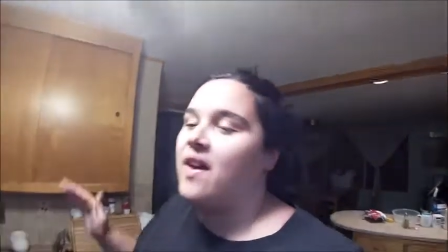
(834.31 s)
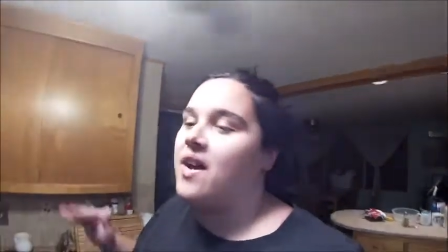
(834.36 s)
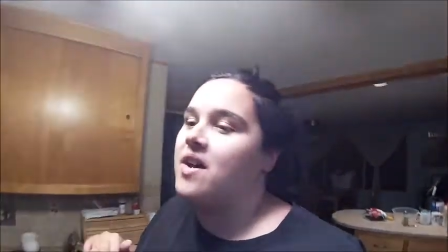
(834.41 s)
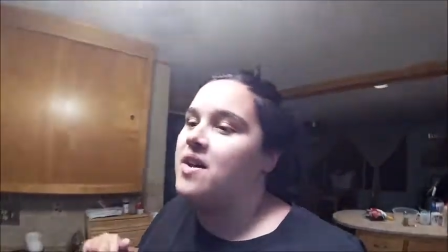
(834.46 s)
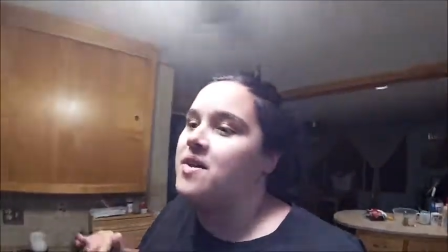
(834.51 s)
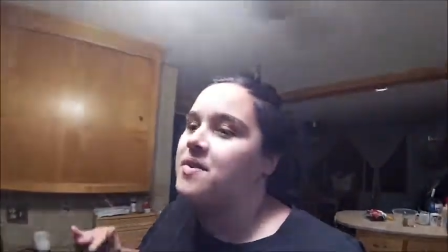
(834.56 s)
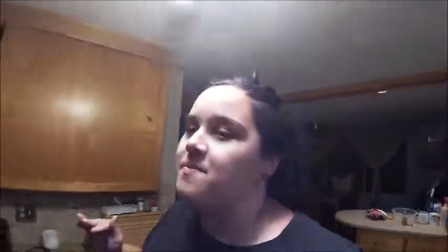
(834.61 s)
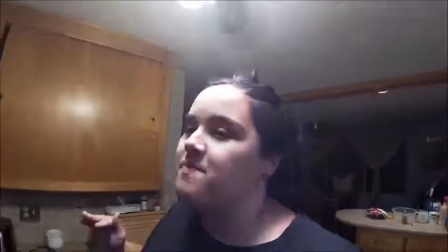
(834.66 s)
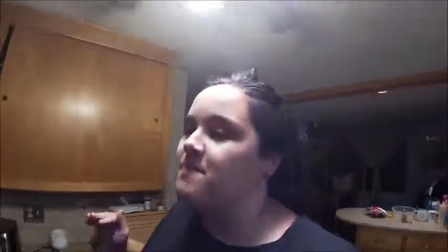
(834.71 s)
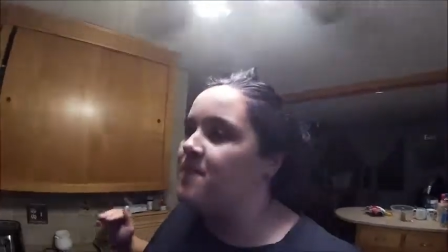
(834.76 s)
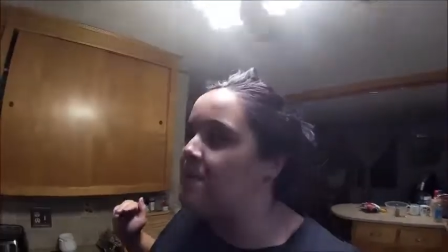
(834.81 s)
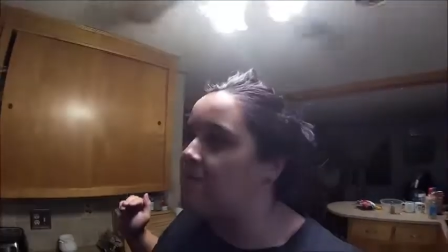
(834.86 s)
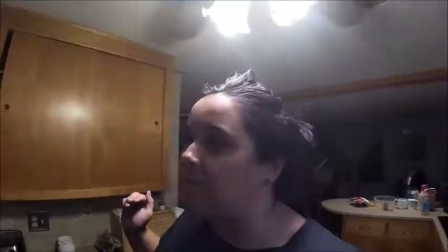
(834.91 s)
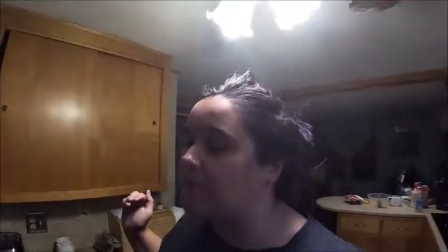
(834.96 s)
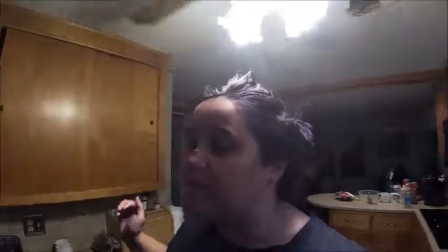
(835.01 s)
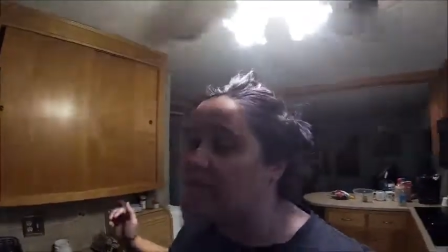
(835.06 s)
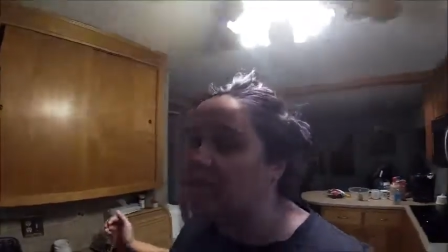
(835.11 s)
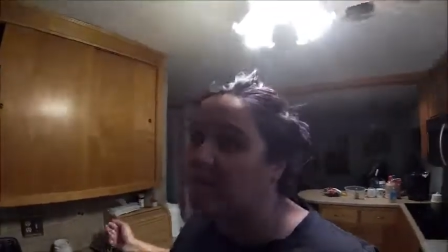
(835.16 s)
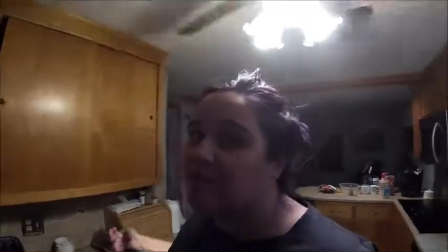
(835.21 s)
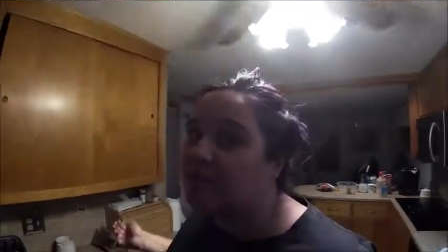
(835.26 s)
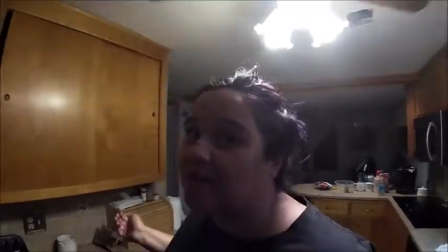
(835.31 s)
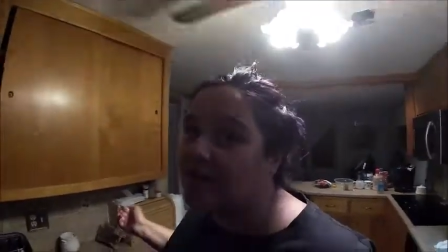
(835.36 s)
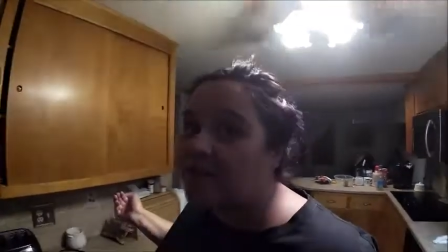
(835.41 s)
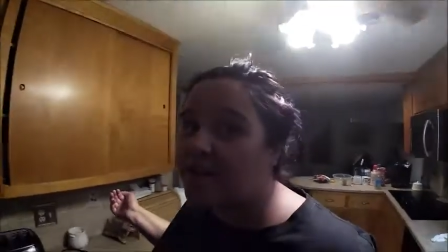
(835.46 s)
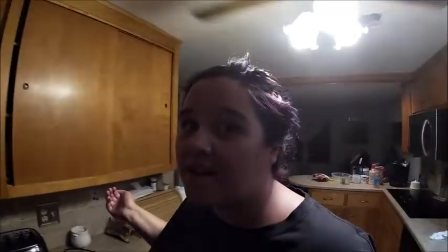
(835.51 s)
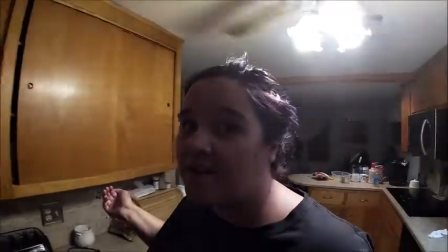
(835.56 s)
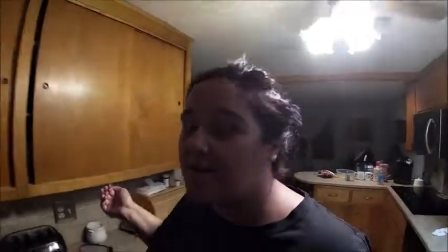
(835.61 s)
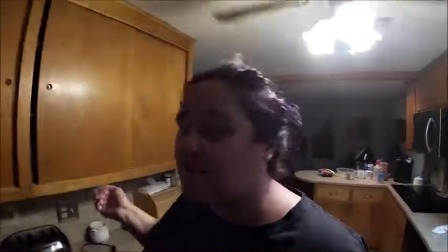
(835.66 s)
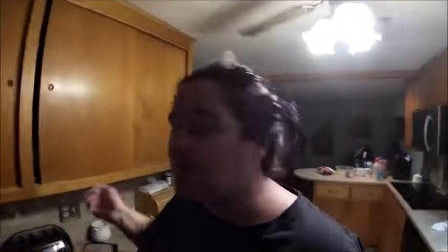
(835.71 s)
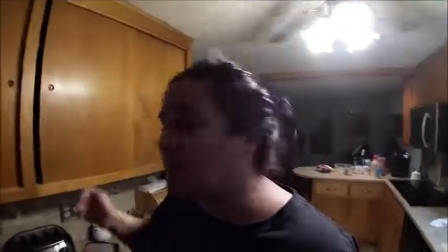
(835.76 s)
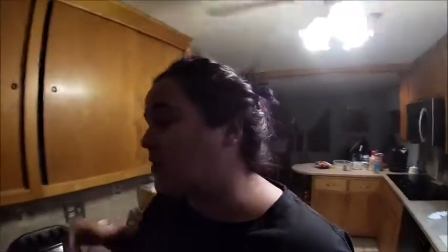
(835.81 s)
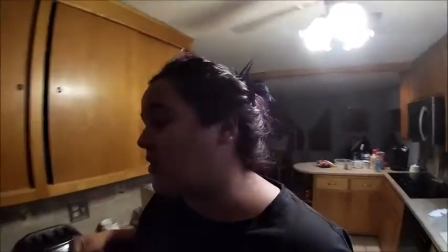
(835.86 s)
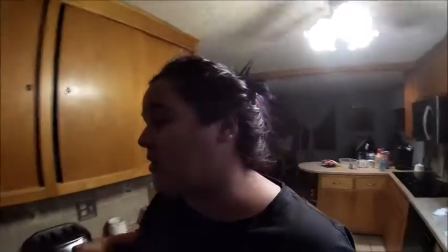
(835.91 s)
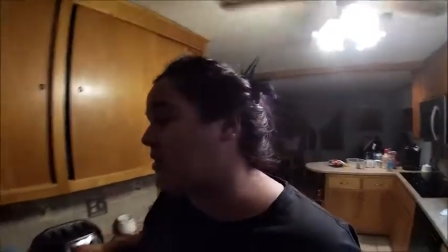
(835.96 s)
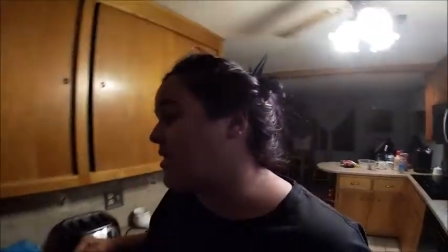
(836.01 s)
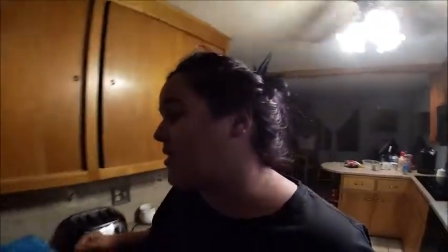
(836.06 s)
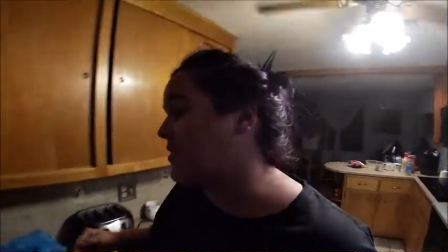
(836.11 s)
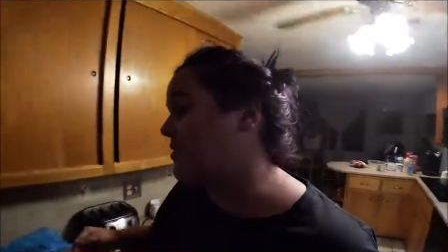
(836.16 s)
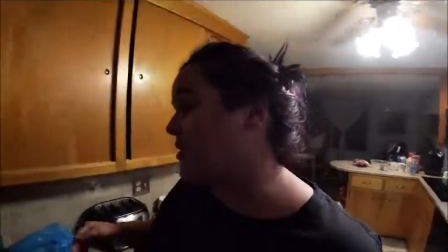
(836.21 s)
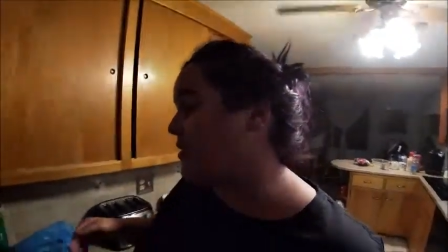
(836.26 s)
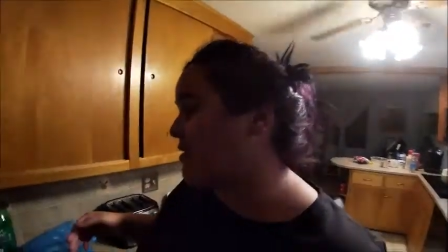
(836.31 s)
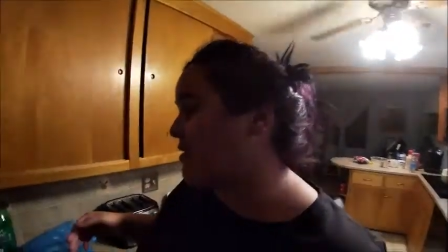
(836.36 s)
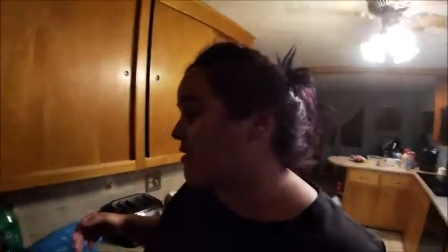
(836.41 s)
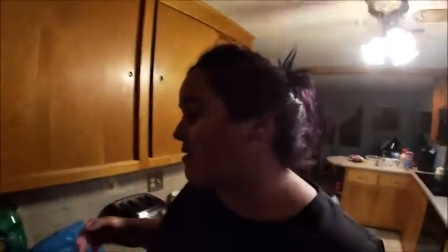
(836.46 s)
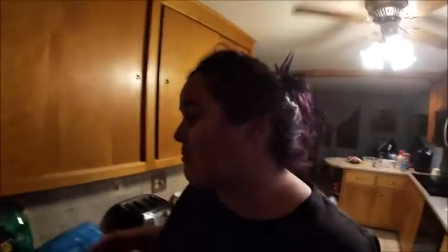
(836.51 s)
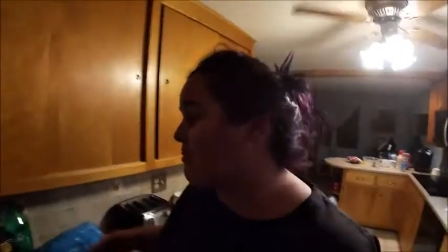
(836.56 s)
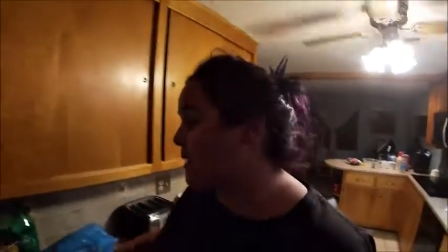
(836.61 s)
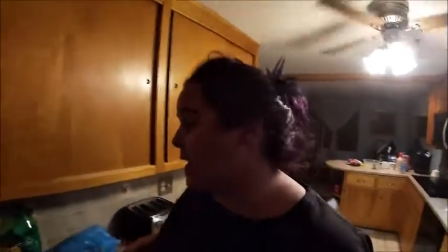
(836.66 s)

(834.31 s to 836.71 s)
Um, we just got done with 13 Reasons